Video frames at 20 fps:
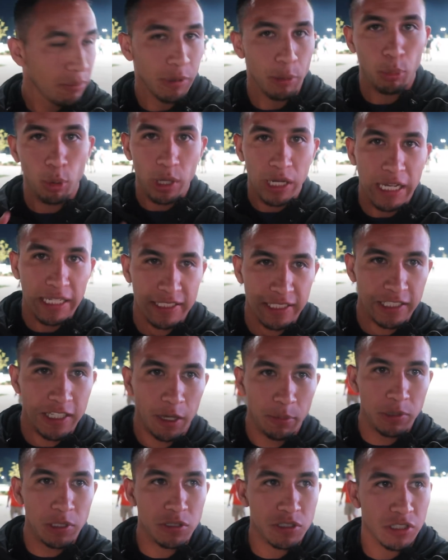My boy got the
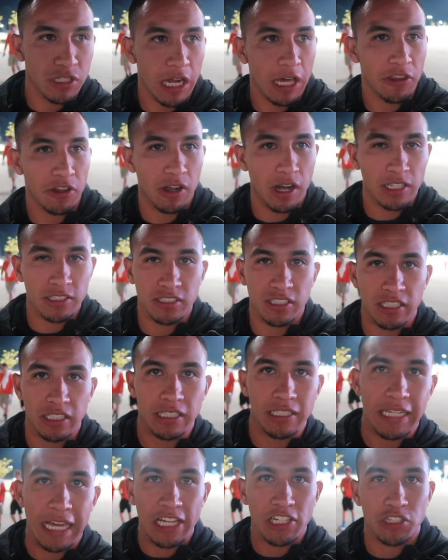W, so now they're on to
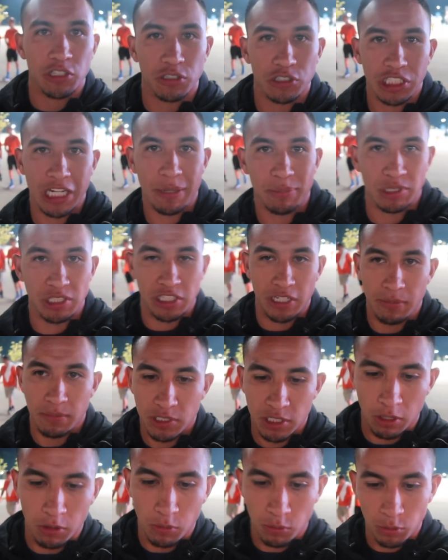the national championship,
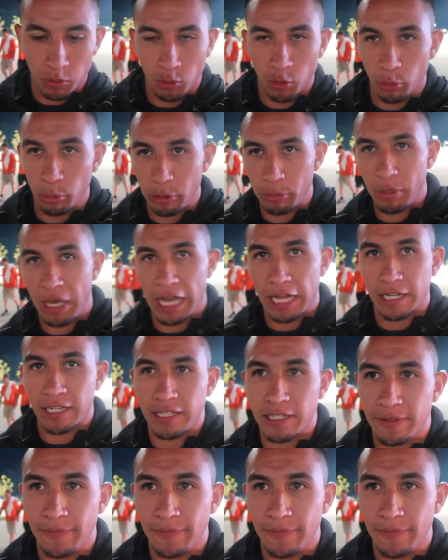so we will be back.